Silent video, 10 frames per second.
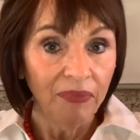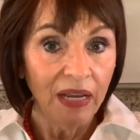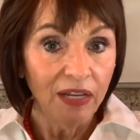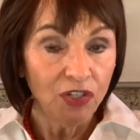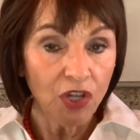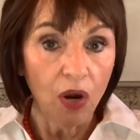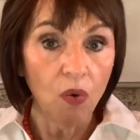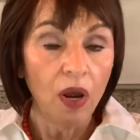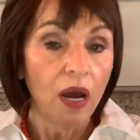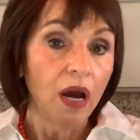So,
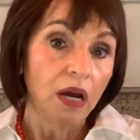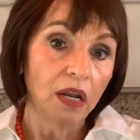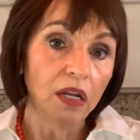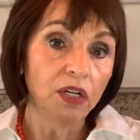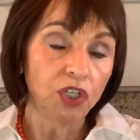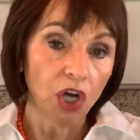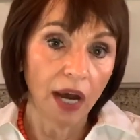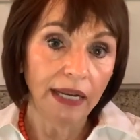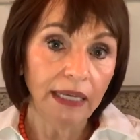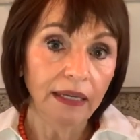
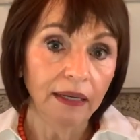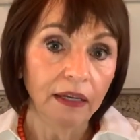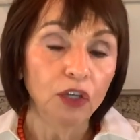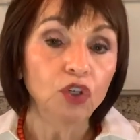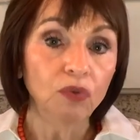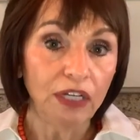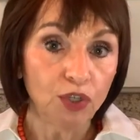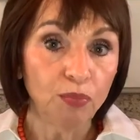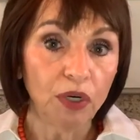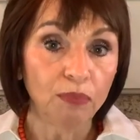Johnny, you need to
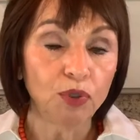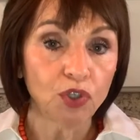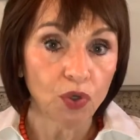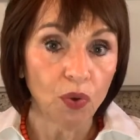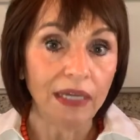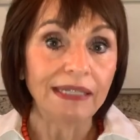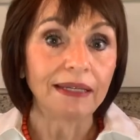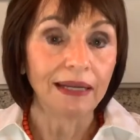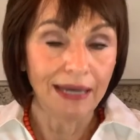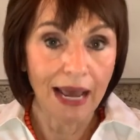put up your toys
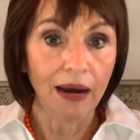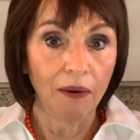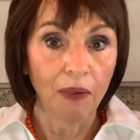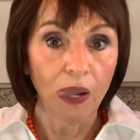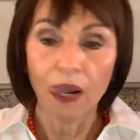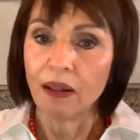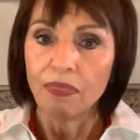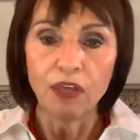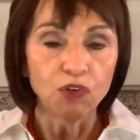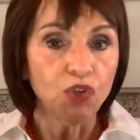now.
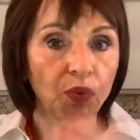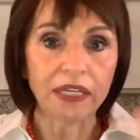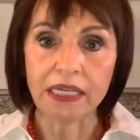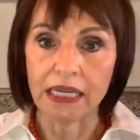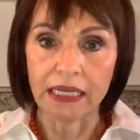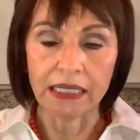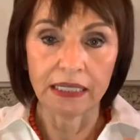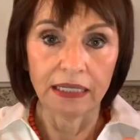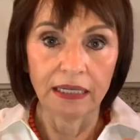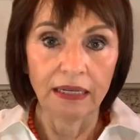Those three things.
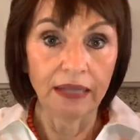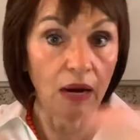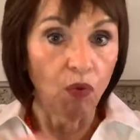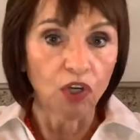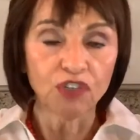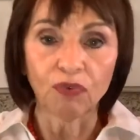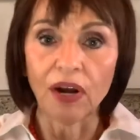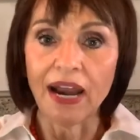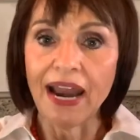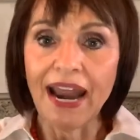That works for
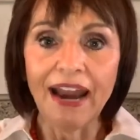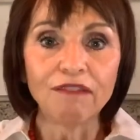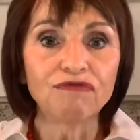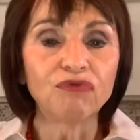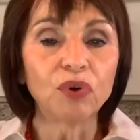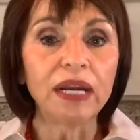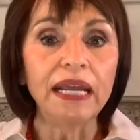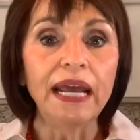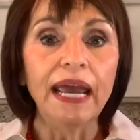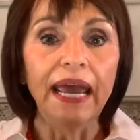every
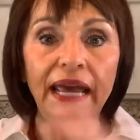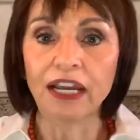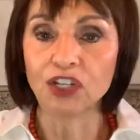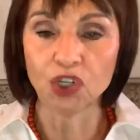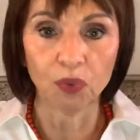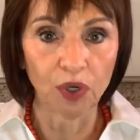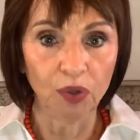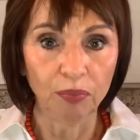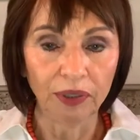age group.